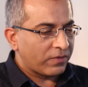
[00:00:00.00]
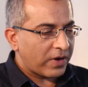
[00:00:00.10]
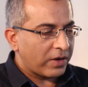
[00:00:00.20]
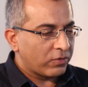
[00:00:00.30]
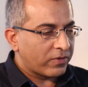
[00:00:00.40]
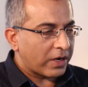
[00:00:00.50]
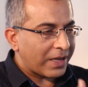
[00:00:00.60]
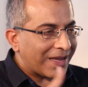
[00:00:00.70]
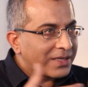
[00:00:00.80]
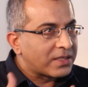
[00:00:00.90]
fund, you've got
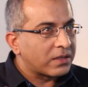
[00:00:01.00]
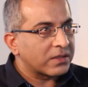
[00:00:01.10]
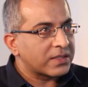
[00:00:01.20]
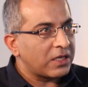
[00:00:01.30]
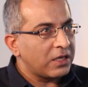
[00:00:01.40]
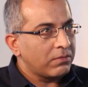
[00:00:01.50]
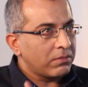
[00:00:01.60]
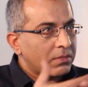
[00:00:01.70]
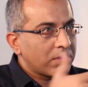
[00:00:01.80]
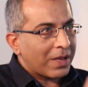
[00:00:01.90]
to exit a
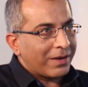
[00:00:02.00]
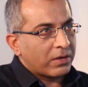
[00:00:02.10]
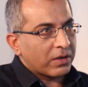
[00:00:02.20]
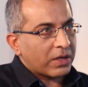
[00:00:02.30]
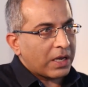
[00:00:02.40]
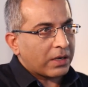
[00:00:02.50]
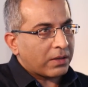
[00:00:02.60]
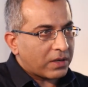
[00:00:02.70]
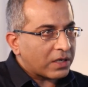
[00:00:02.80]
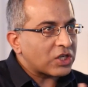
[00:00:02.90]
scheme, enter again,
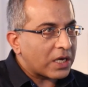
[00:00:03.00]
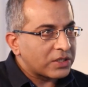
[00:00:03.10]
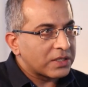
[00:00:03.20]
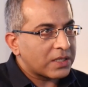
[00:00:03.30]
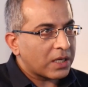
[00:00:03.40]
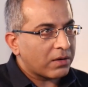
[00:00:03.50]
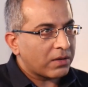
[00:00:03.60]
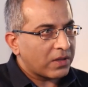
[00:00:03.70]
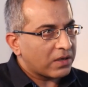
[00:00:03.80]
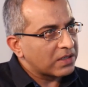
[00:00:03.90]
and there are charges there,
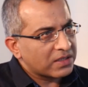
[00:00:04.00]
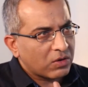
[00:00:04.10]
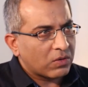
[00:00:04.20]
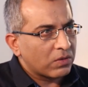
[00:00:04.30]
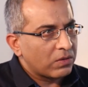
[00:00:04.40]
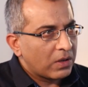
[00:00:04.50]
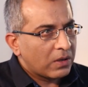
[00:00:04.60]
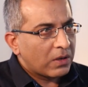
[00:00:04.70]
and there is the whole